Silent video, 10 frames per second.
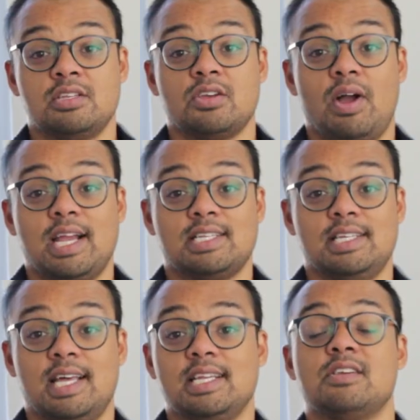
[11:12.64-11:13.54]
so actually
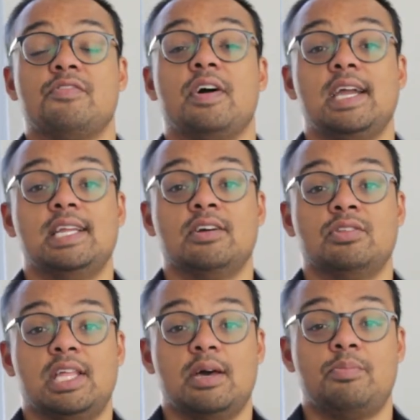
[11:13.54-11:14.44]
that's a failing
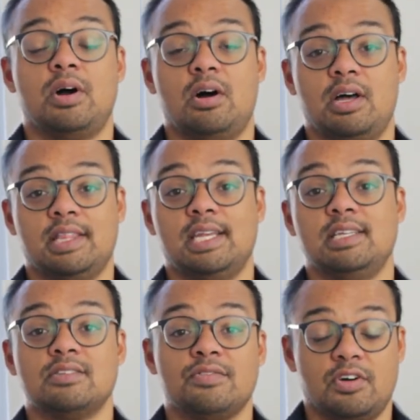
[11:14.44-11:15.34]
on their part and they
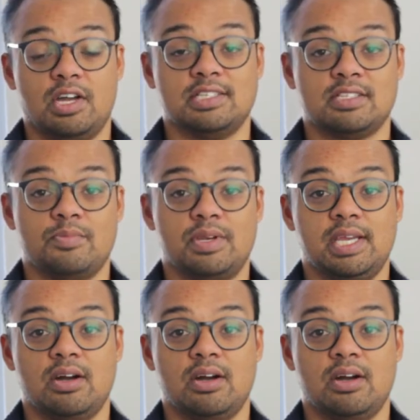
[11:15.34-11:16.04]
need to find somebody